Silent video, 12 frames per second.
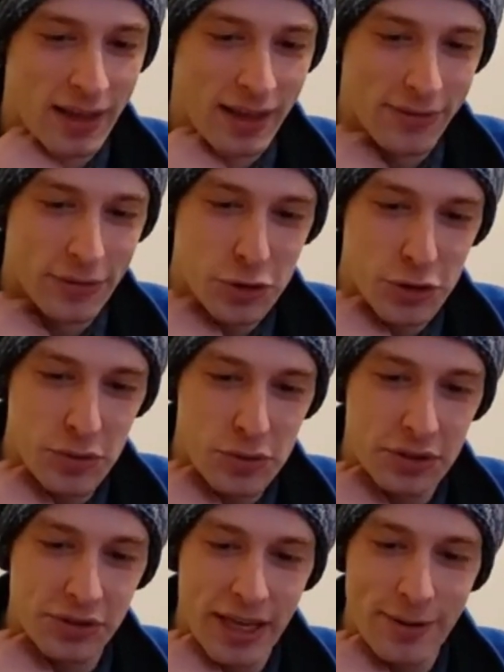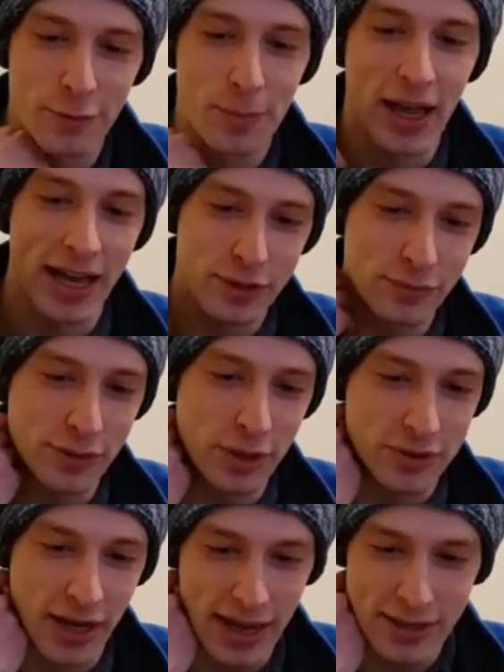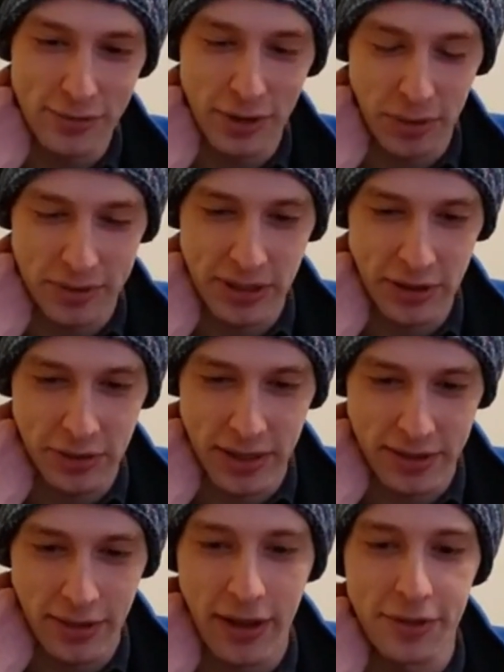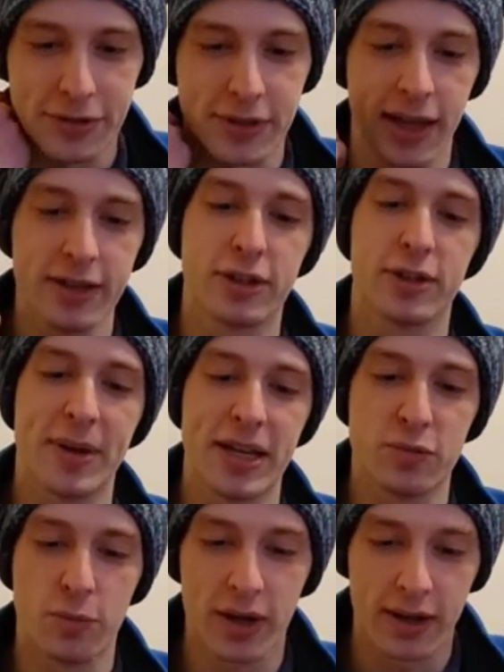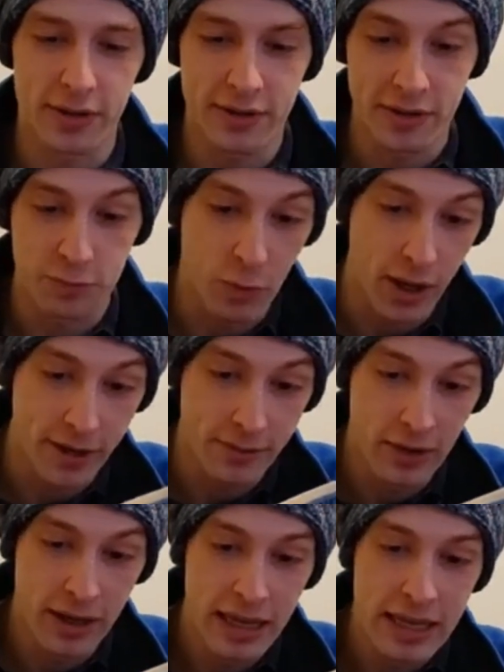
If you choose to leap from ice floe to ice floe until you get to the other side, turn to page 101.